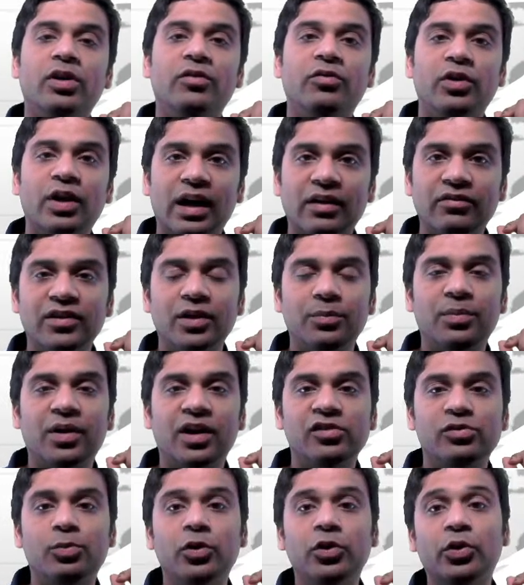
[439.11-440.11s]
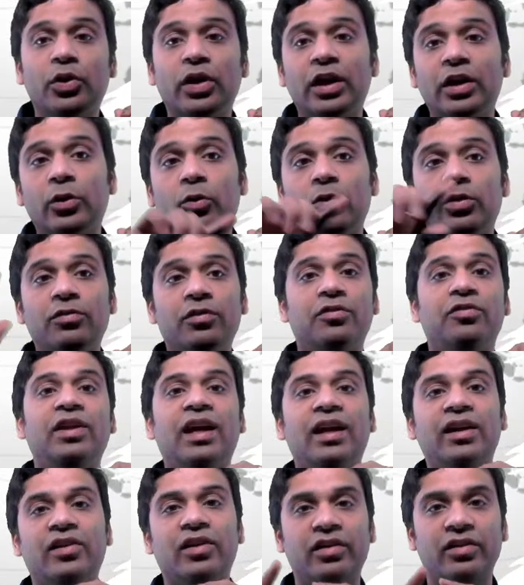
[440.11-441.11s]
If you have that passport, you can go to
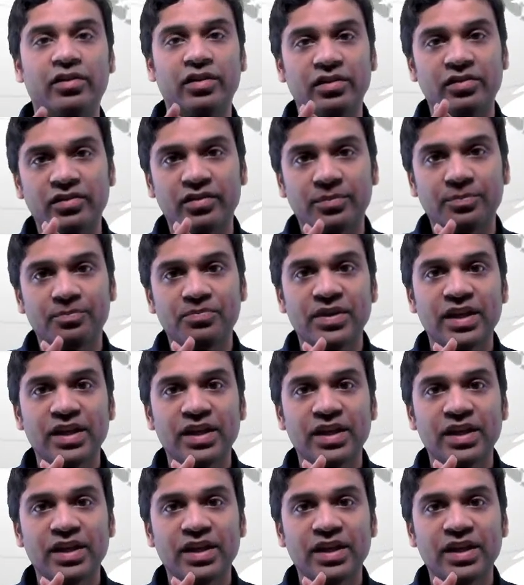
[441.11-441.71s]
58 countries.